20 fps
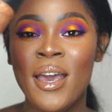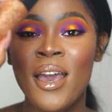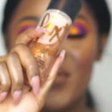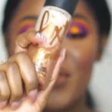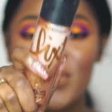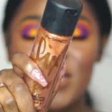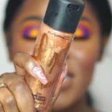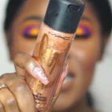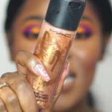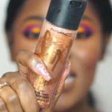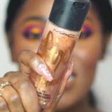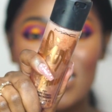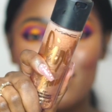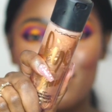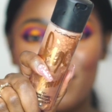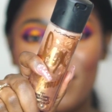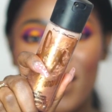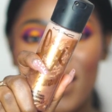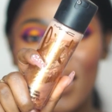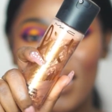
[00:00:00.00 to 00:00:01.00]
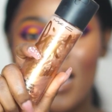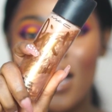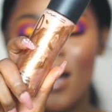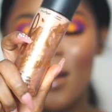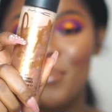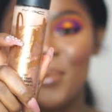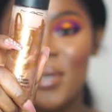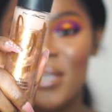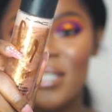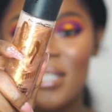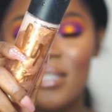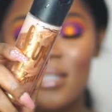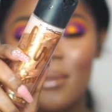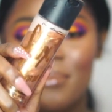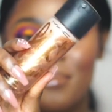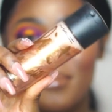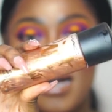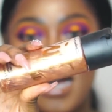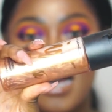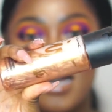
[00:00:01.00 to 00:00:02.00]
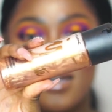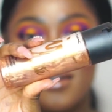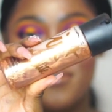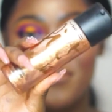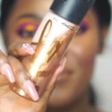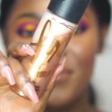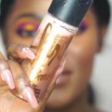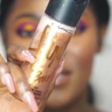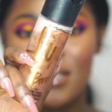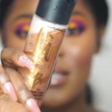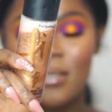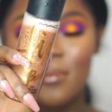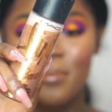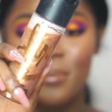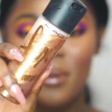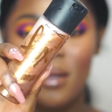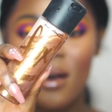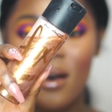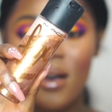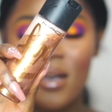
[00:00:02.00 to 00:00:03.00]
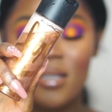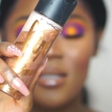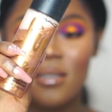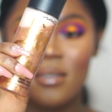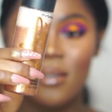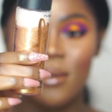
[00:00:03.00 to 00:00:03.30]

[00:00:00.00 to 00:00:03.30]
For setting spray, I'll be using the MAC Fix Plus,